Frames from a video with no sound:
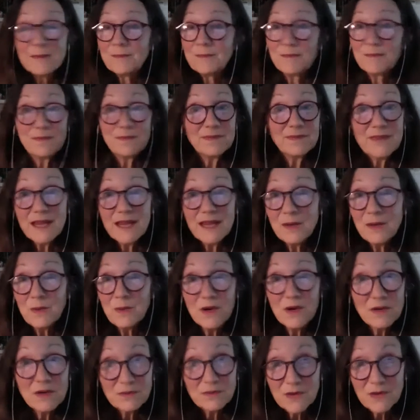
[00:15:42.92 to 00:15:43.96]
they
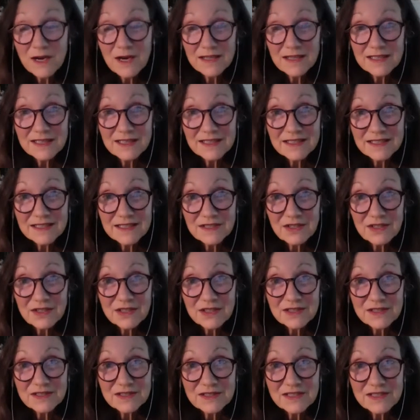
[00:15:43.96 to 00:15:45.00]
weren't writing in
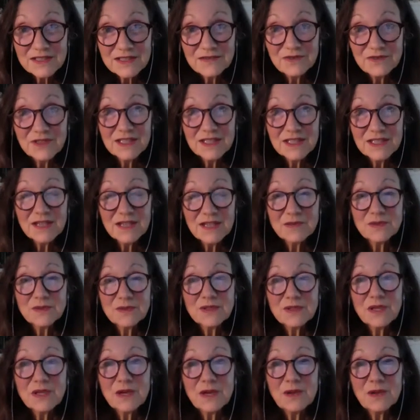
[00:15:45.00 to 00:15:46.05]
cursive,
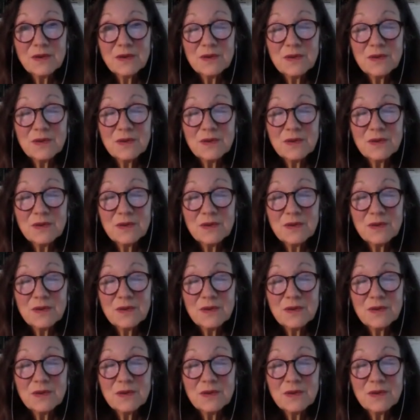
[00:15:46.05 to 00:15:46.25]
so